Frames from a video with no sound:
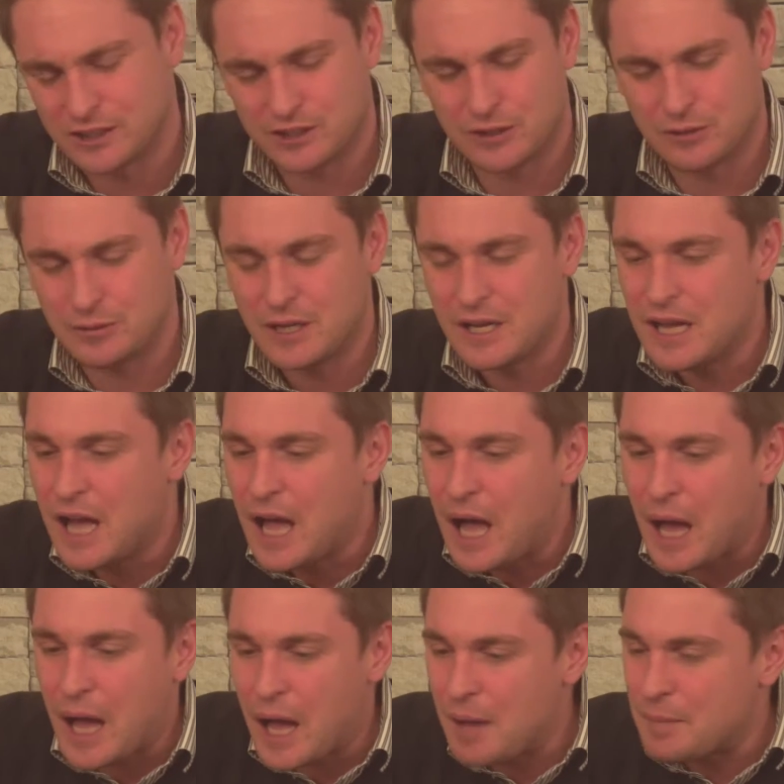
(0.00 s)
So
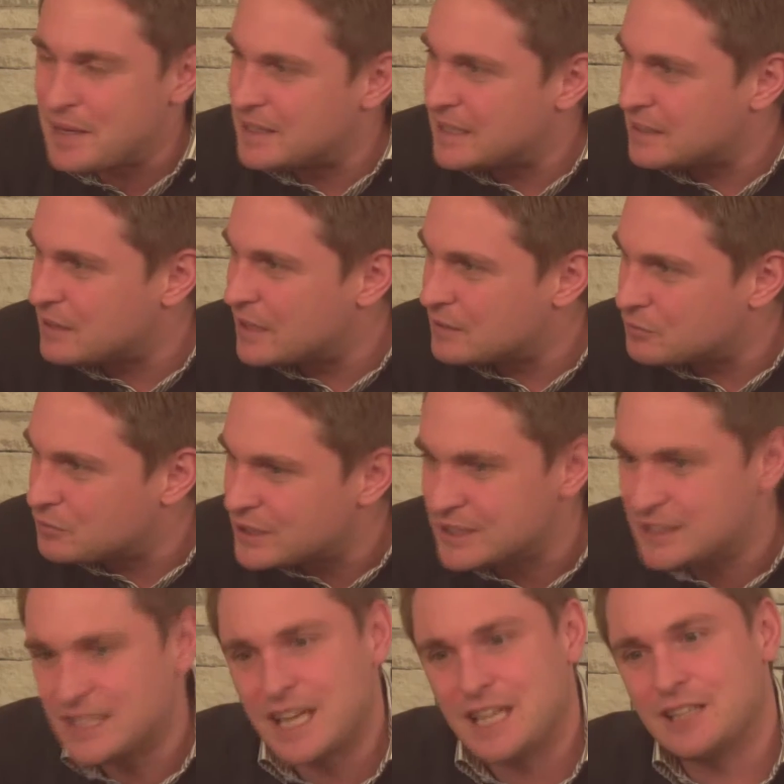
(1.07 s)
in
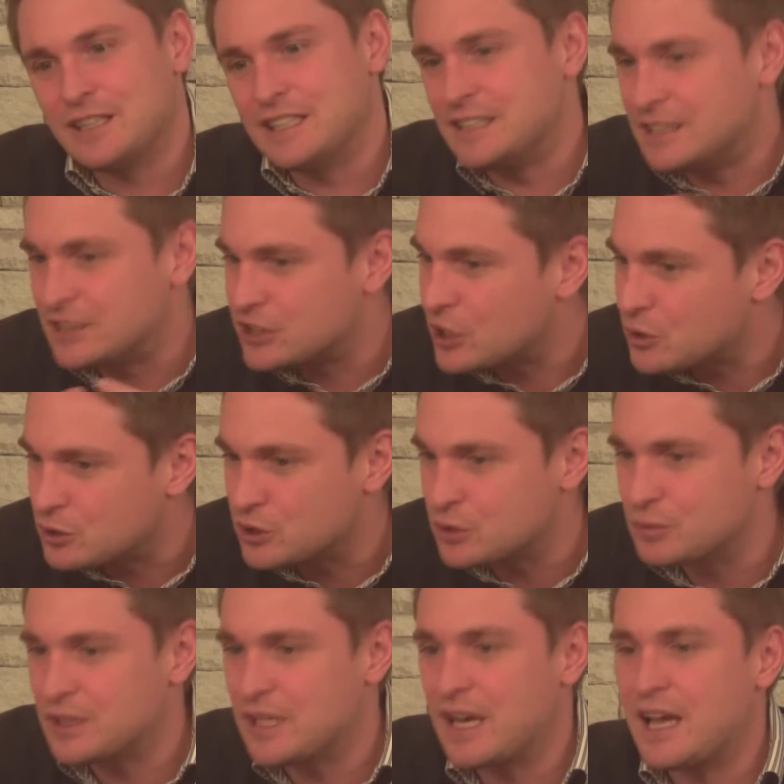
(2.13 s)
retail, in social
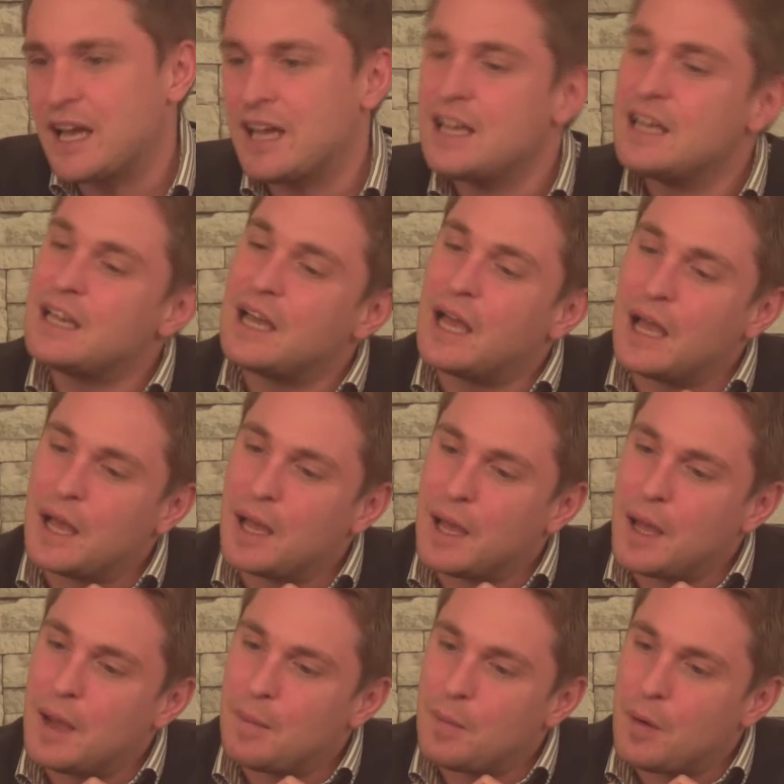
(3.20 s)
care,
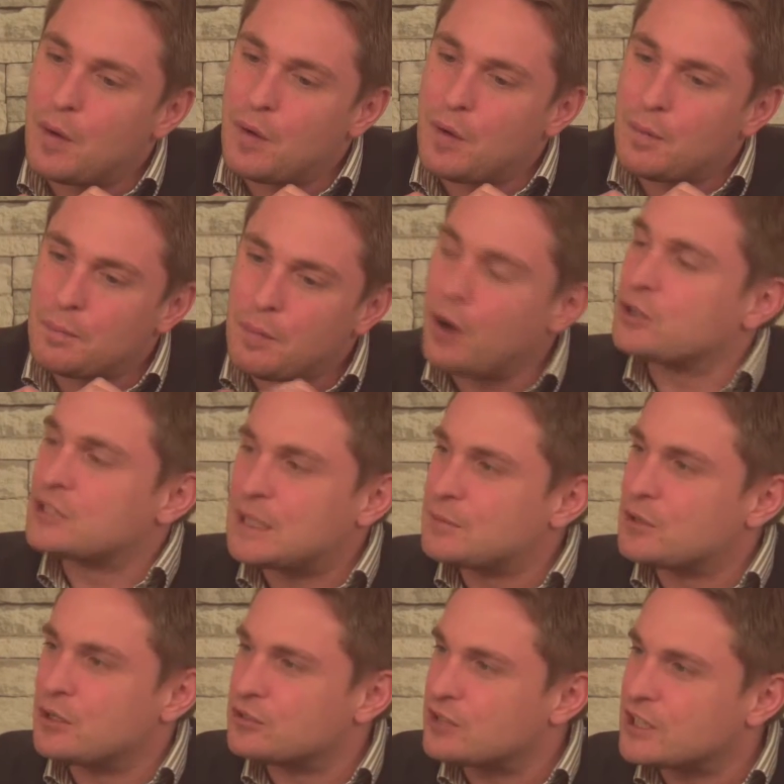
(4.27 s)
part-time
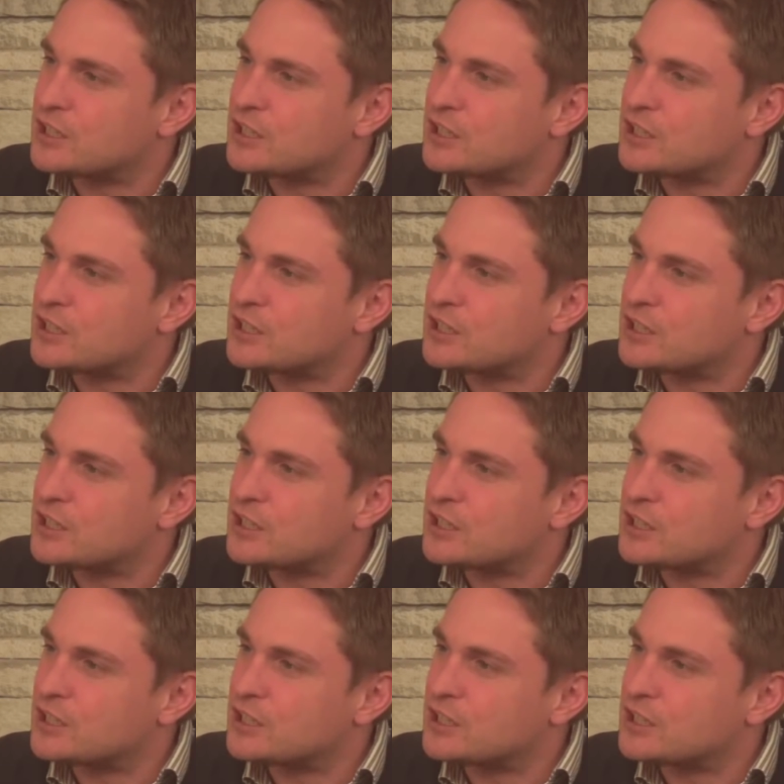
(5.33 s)
contracts